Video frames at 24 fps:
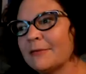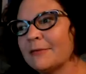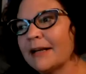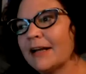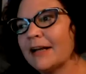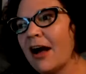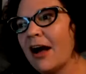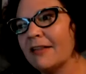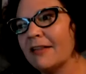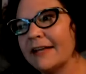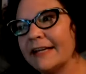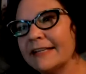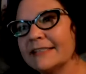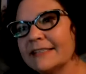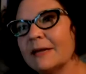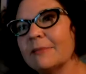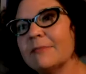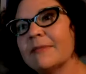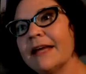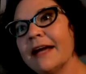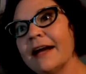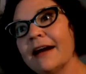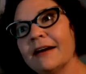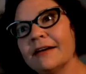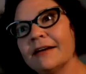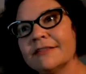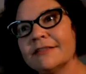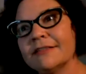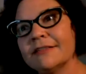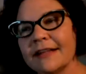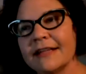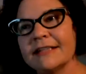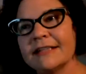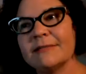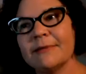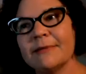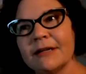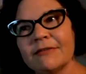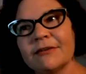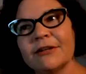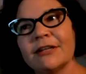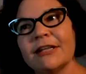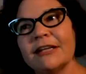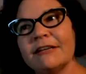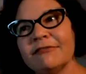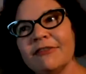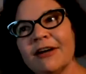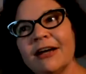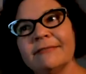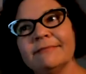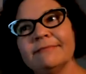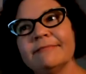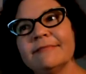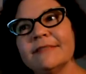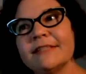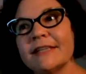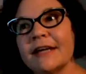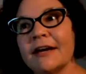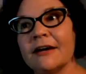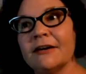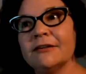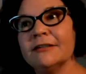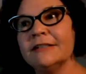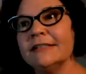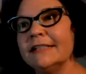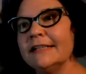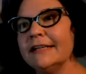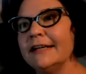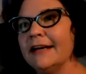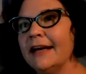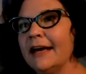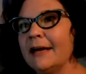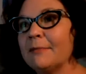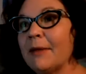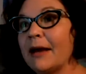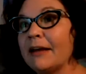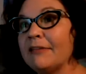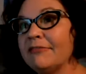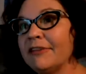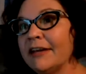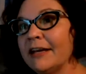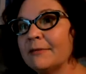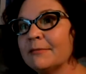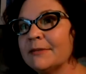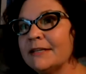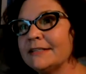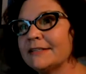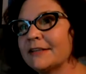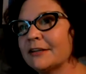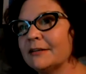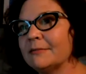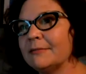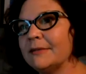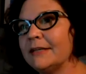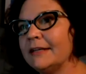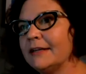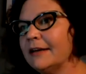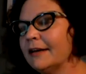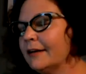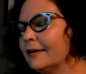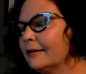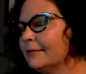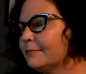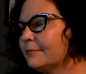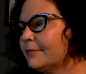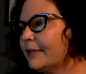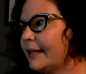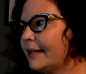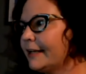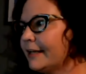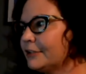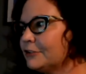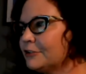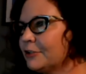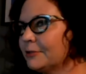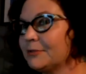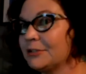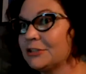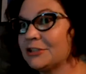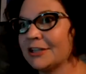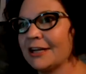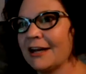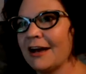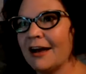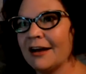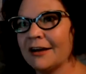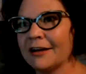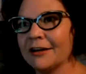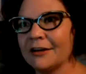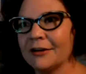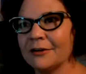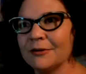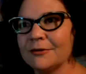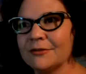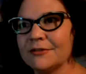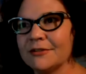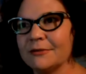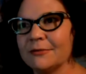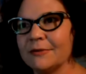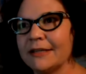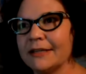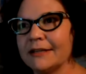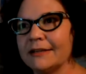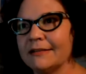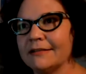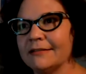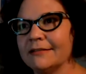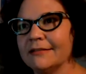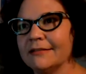colleagues up there. So that's been really fun. So, and my family is going to be planning a trip to Chicago, so we can